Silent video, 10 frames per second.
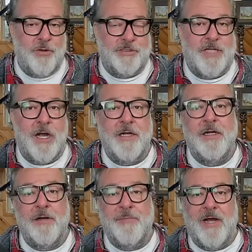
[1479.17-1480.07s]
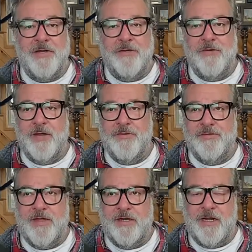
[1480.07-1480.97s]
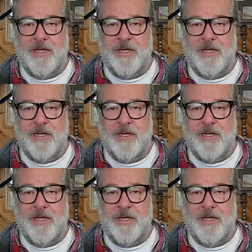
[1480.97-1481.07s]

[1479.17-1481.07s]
know a ton about you other than